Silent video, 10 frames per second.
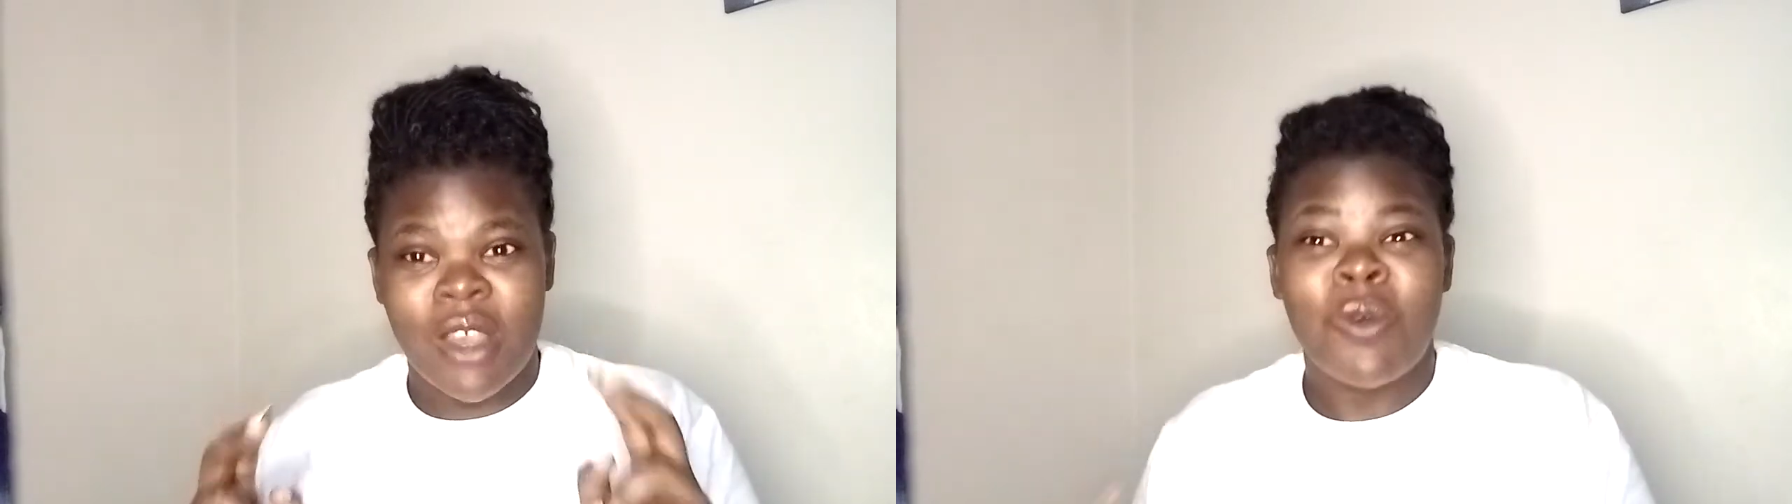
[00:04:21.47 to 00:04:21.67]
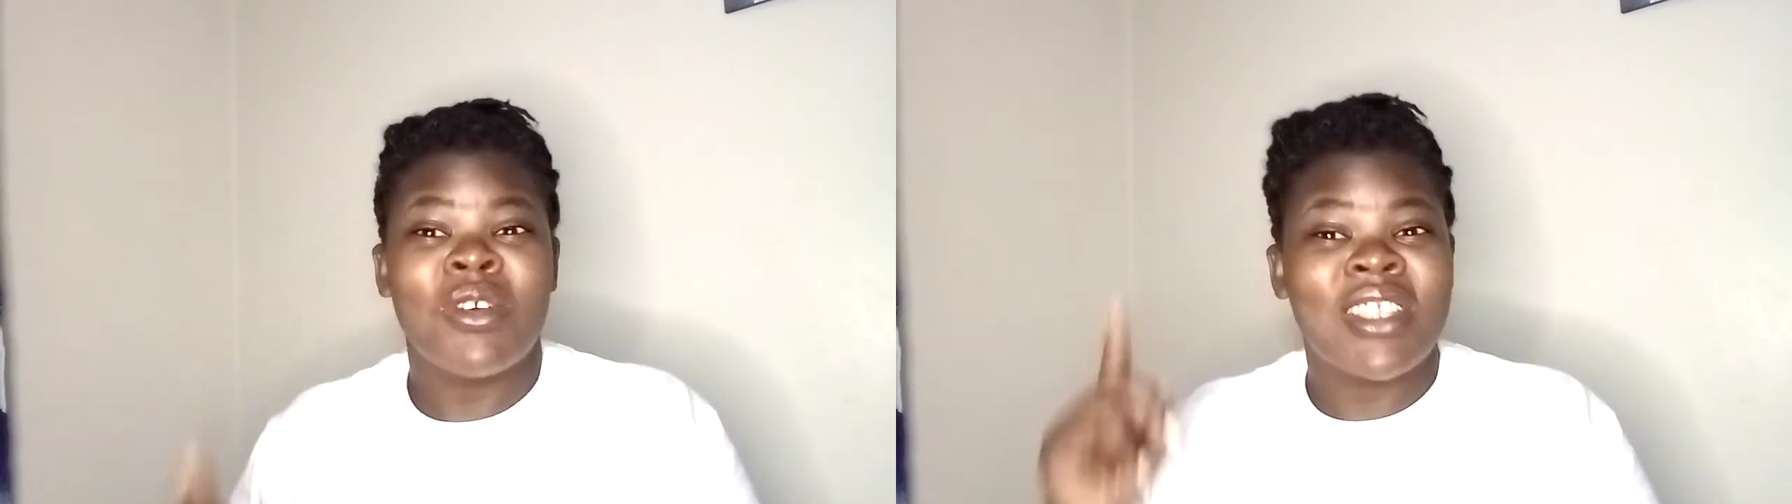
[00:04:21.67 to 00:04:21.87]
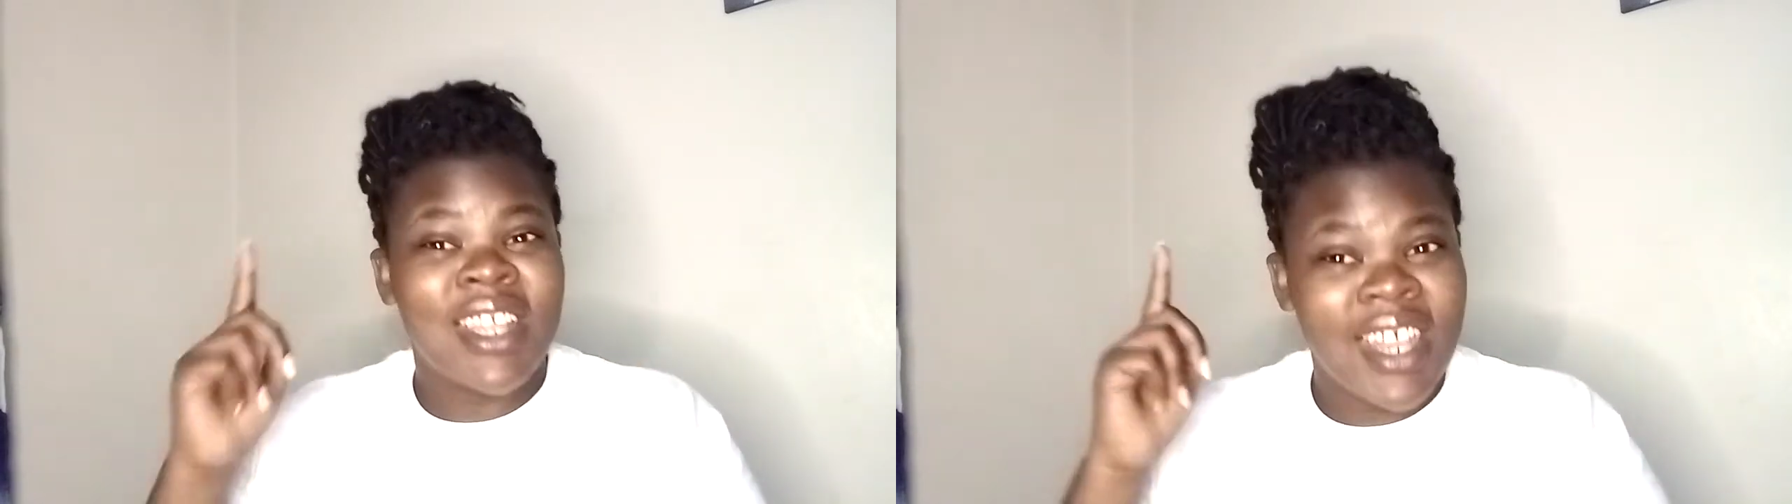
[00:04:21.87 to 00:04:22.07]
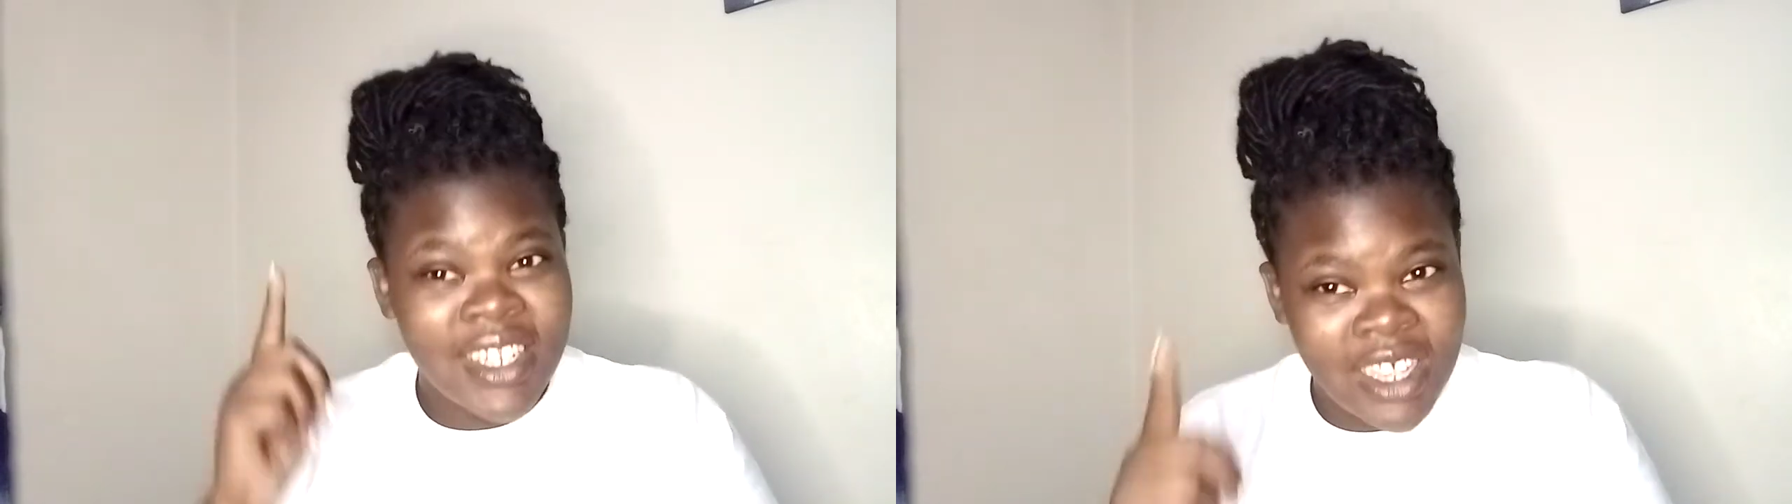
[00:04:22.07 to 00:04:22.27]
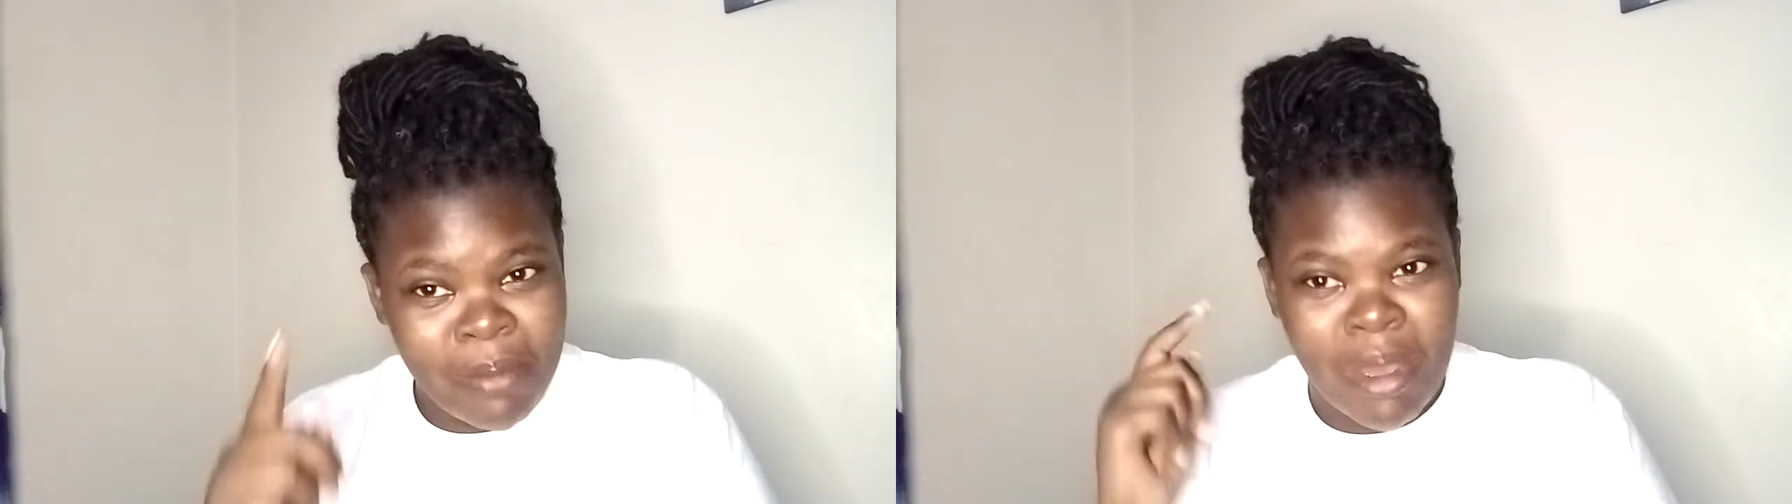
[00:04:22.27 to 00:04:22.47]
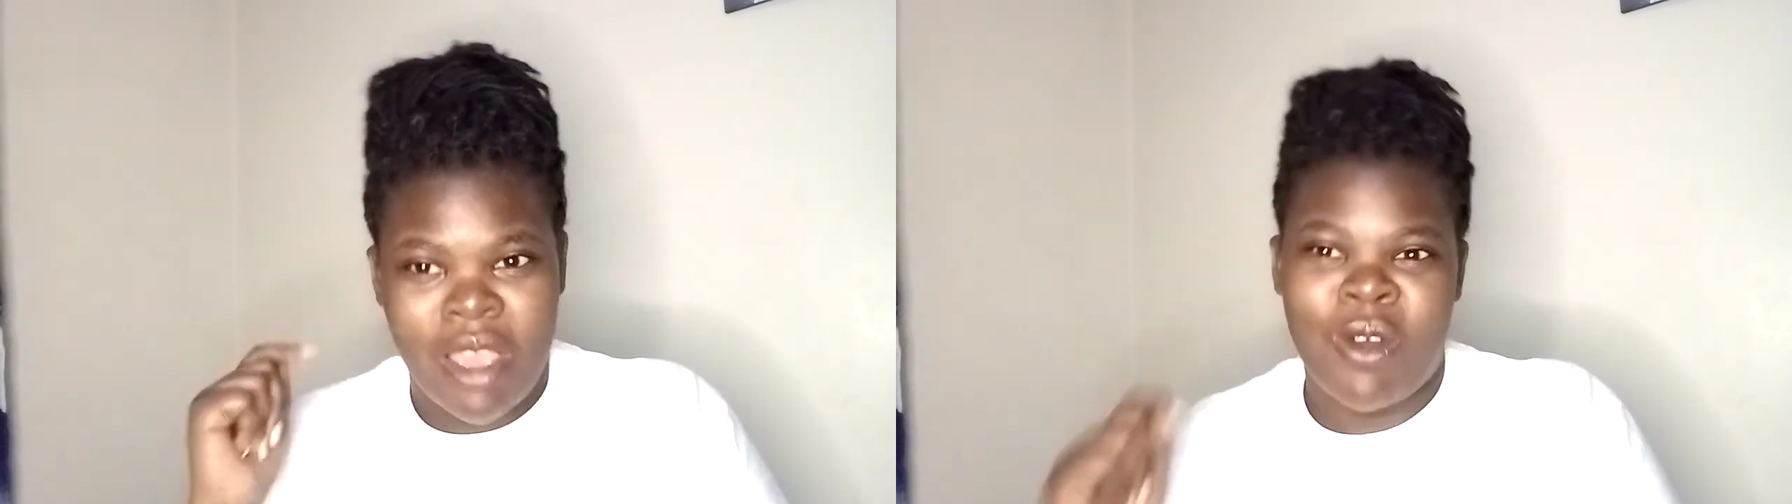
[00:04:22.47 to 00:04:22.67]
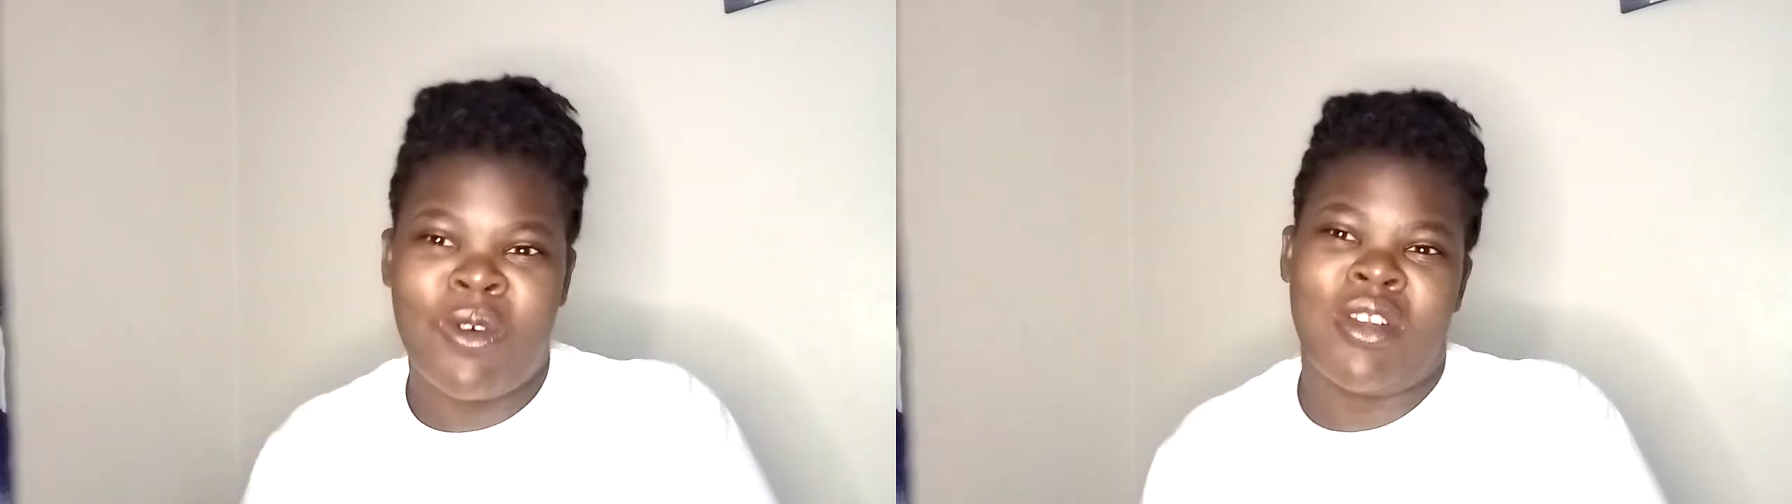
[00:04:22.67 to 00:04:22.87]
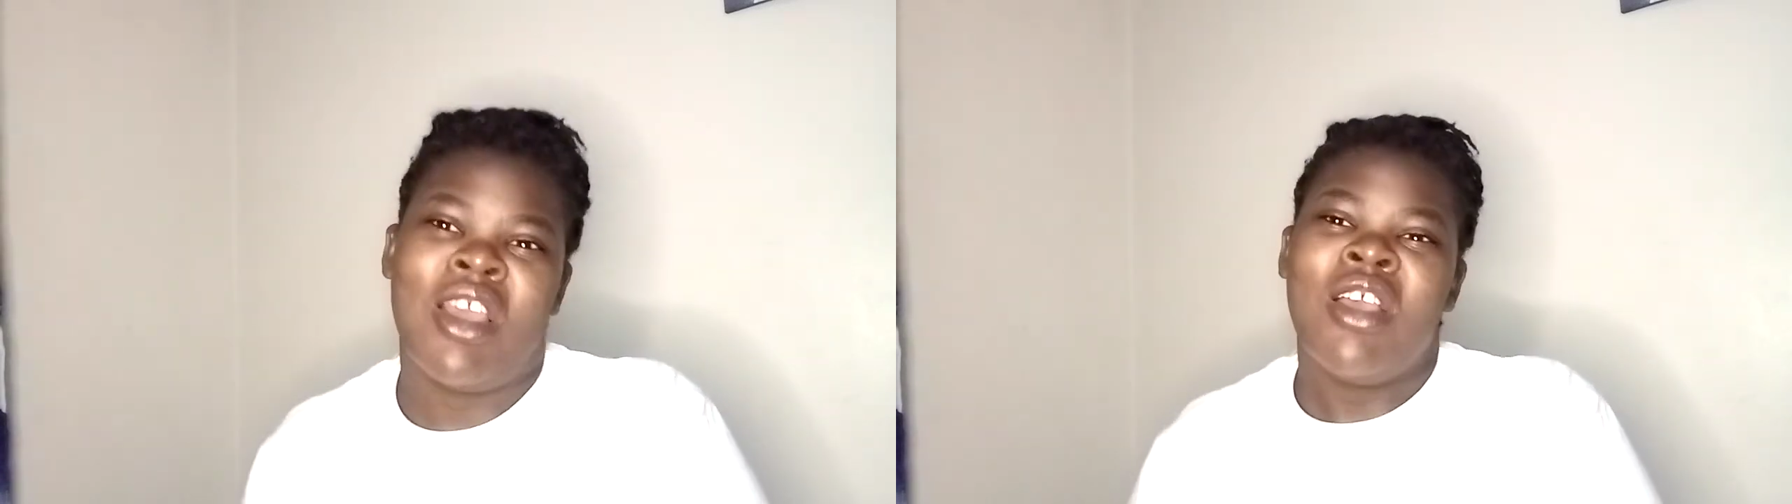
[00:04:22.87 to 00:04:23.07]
was created by God.